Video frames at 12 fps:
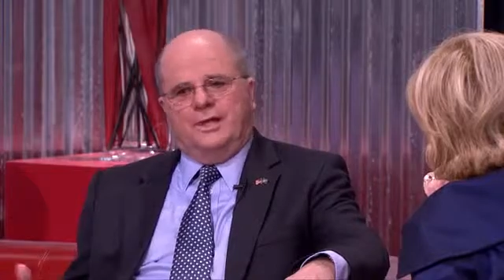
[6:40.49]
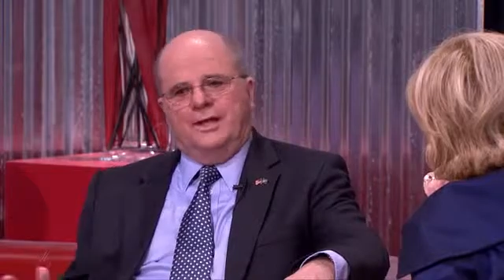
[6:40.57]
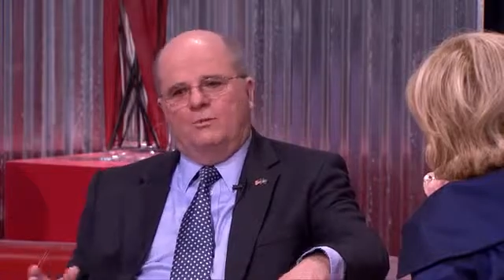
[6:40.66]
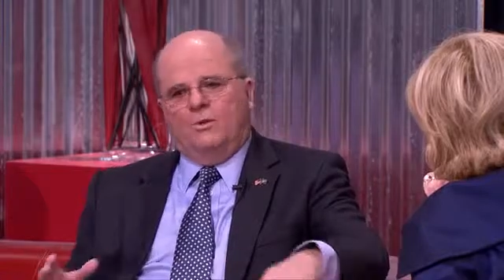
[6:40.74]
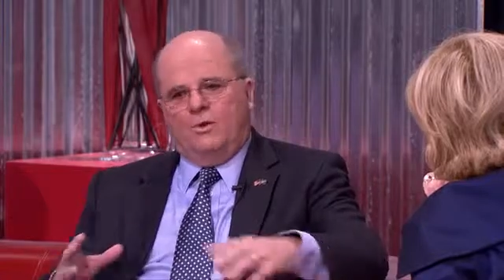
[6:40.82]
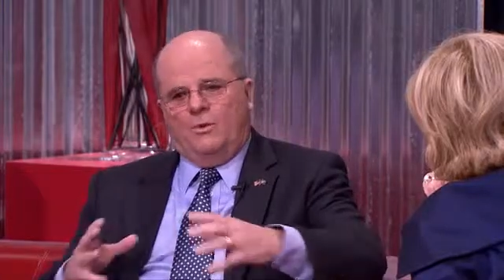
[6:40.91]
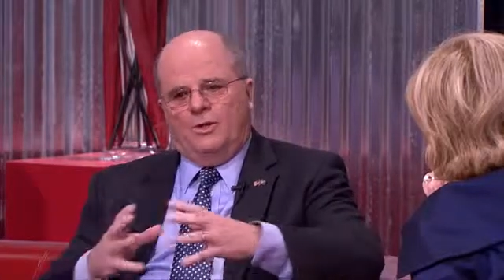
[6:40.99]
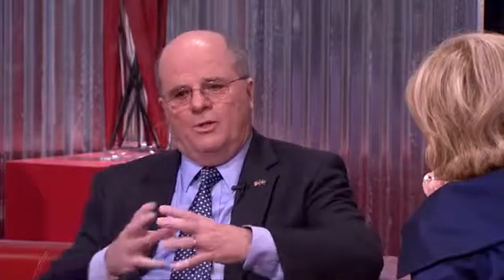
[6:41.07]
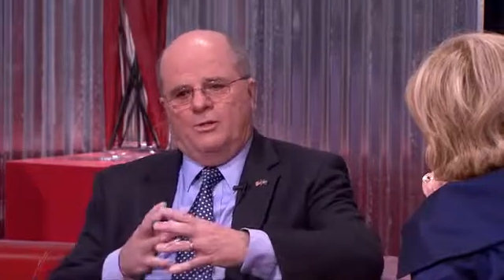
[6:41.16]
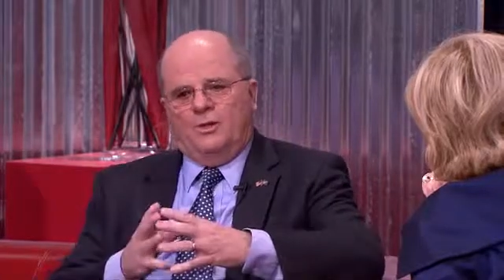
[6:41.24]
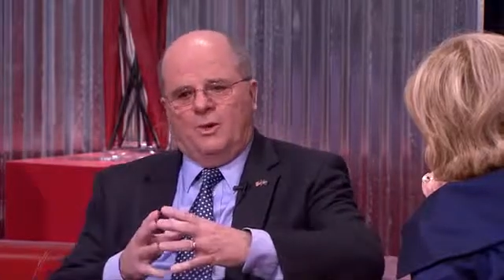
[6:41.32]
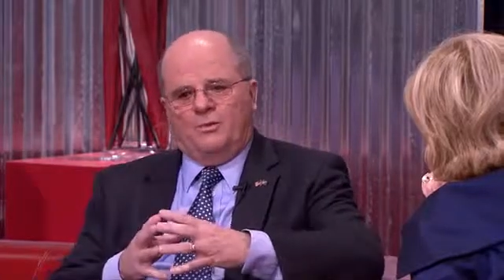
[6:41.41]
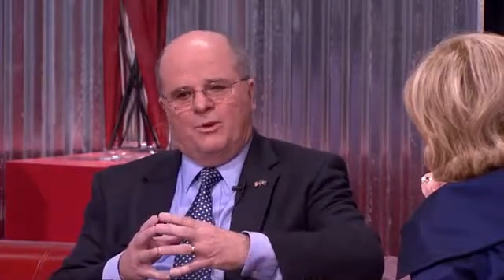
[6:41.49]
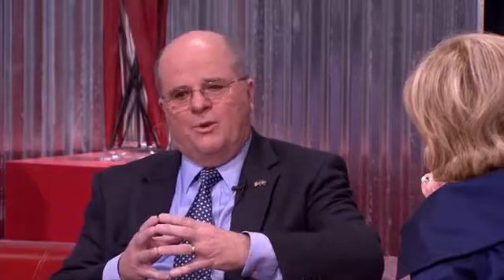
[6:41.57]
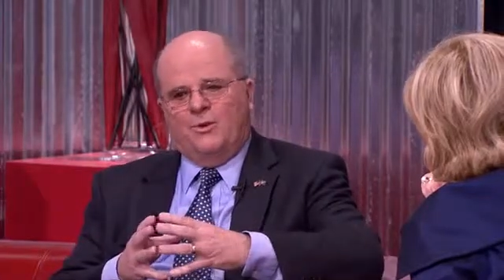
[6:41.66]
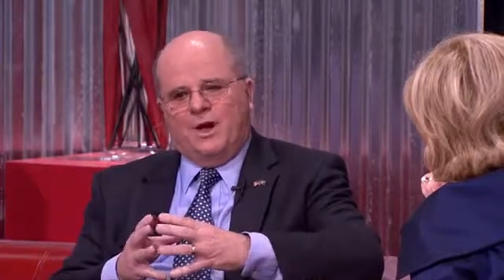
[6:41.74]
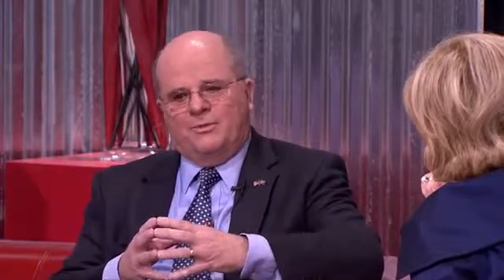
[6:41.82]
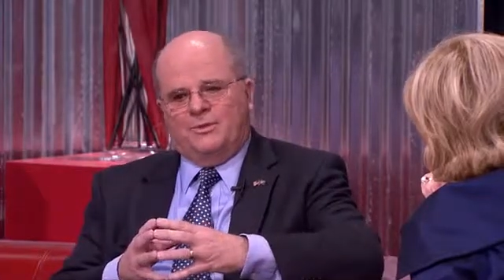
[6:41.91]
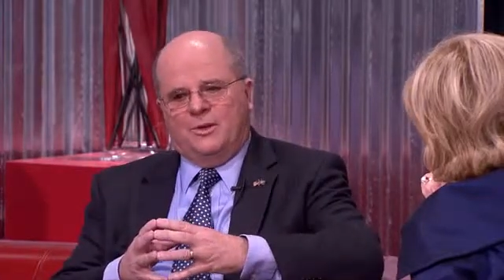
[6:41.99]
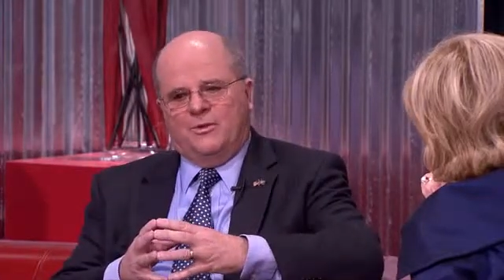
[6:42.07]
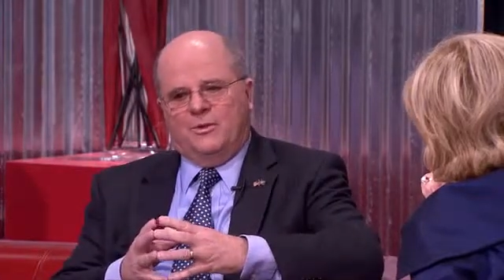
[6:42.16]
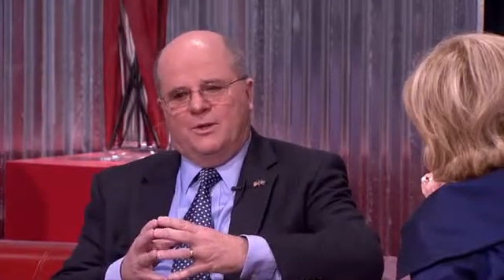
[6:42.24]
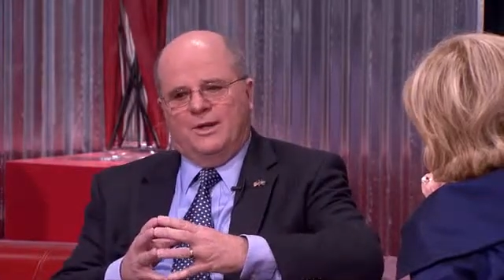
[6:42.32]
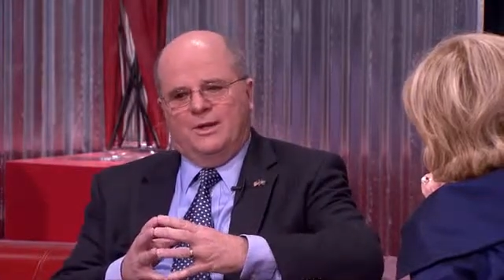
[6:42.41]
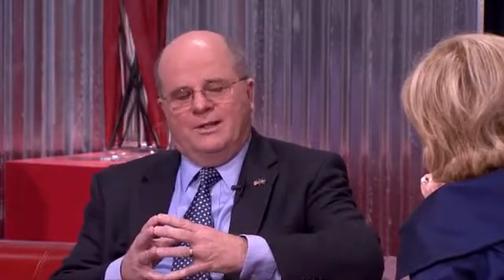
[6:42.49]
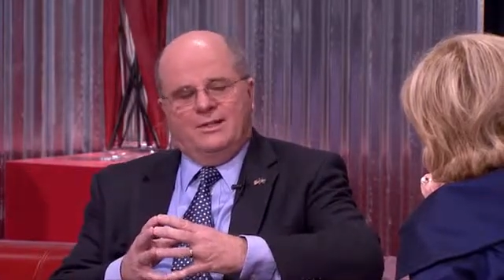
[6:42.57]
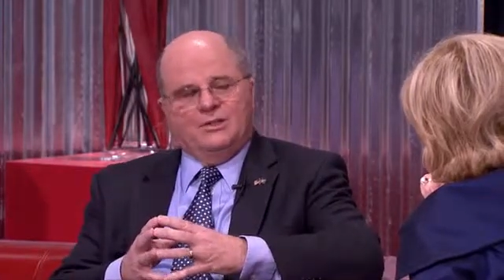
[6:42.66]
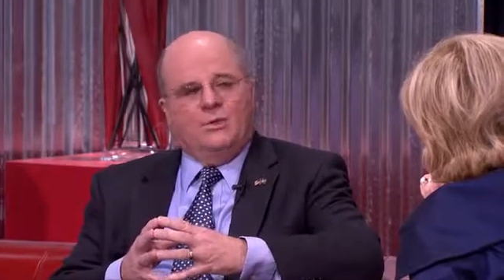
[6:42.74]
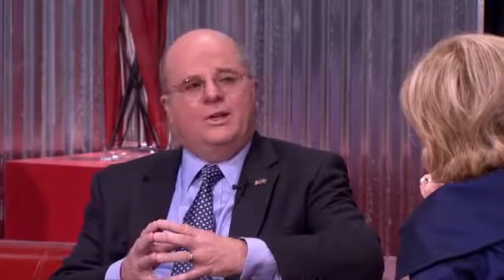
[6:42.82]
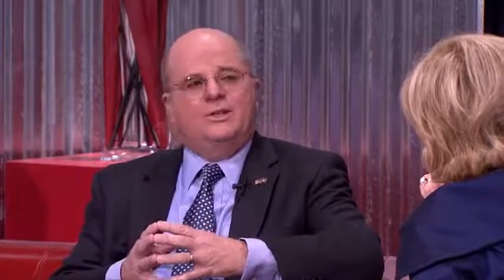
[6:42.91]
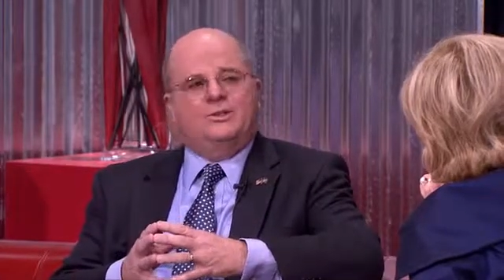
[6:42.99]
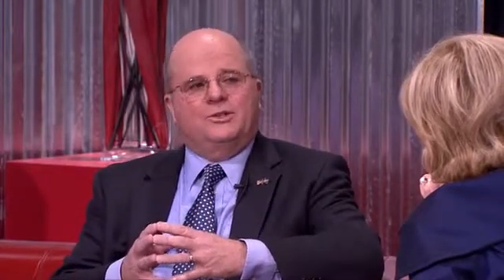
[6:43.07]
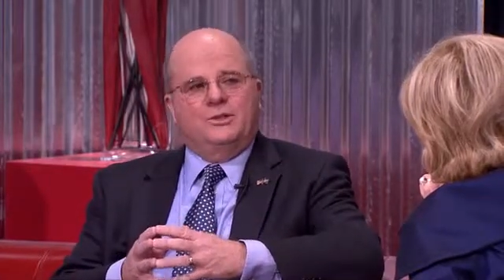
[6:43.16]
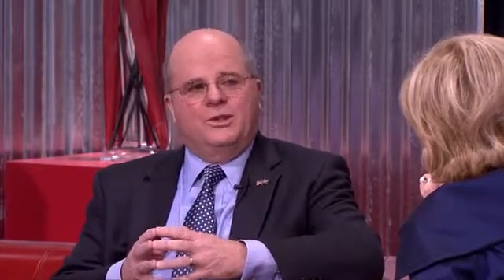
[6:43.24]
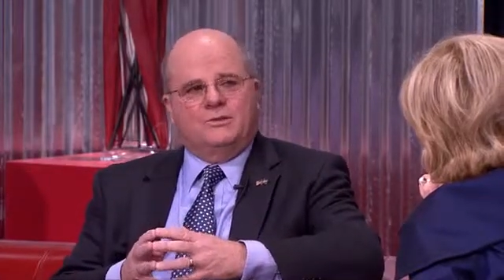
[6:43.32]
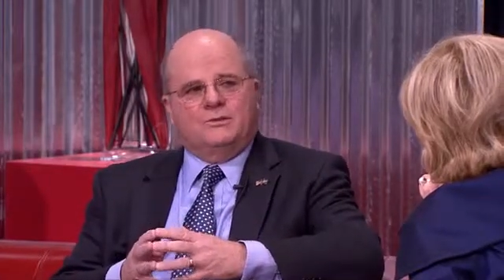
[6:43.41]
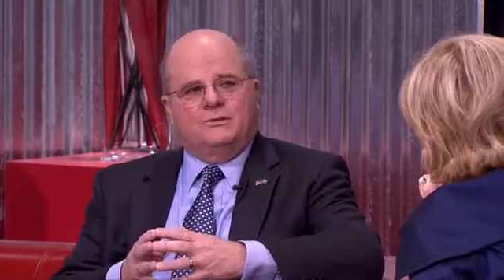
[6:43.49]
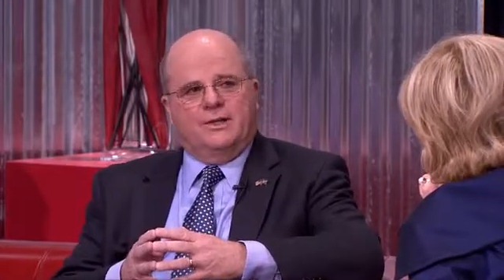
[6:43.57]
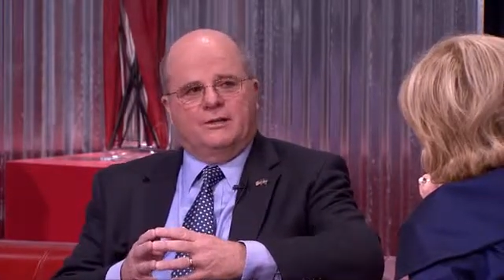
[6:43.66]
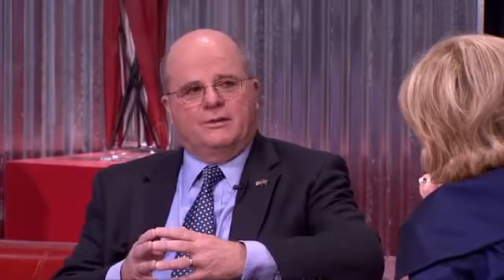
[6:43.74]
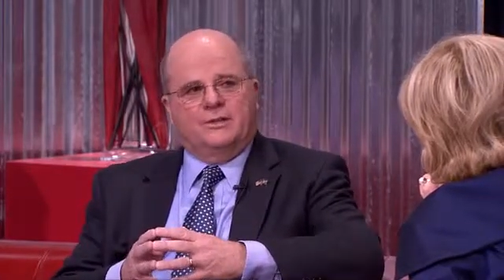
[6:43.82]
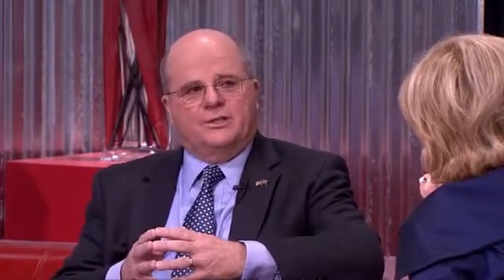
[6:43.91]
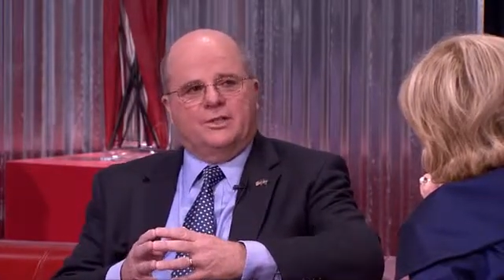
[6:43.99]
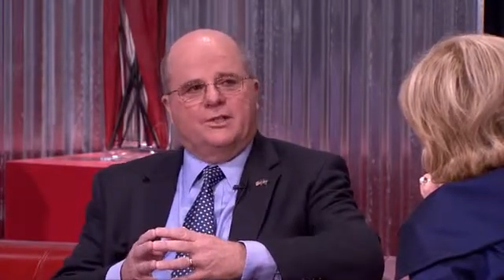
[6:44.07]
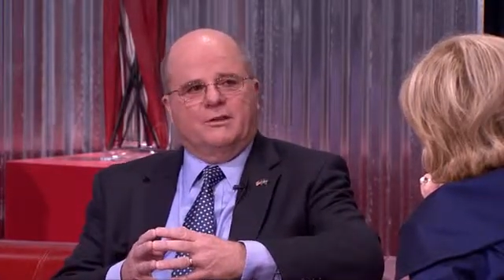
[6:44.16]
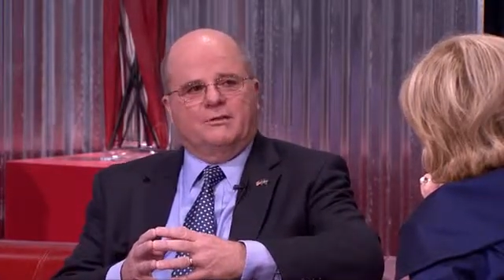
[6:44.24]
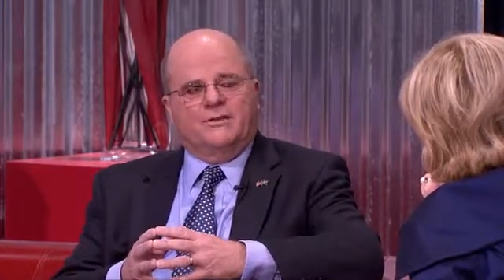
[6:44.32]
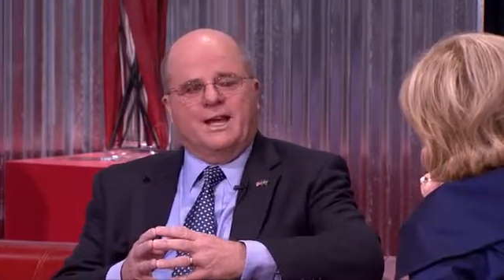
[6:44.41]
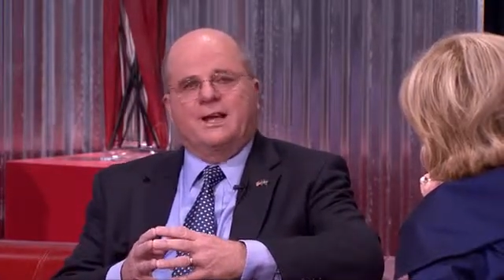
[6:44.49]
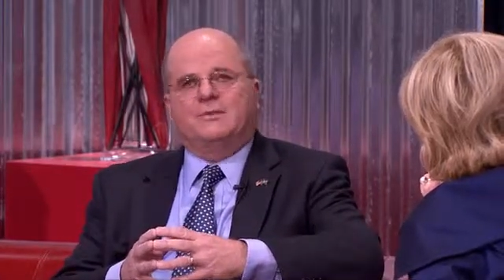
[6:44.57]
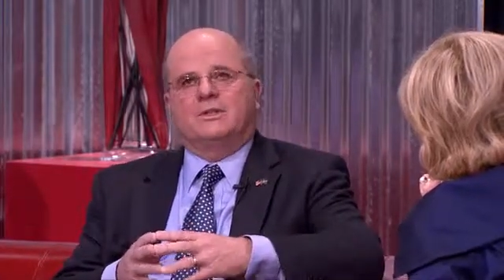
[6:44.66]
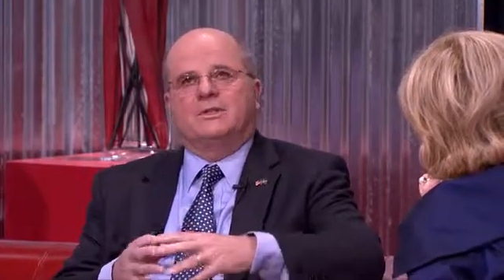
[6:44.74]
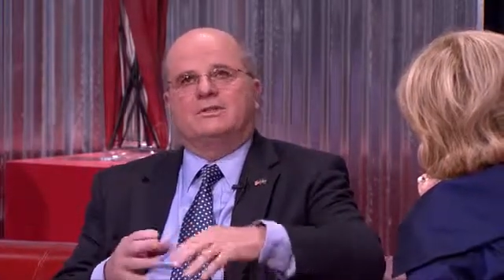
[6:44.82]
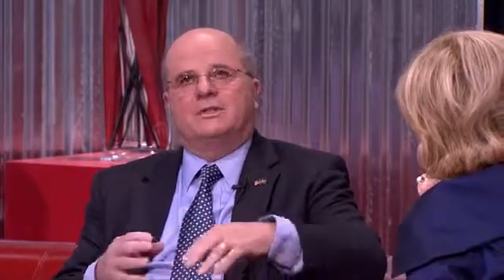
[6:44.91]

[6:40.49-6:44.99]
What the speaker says: and what we do in our program with over 2,200 veterans and their families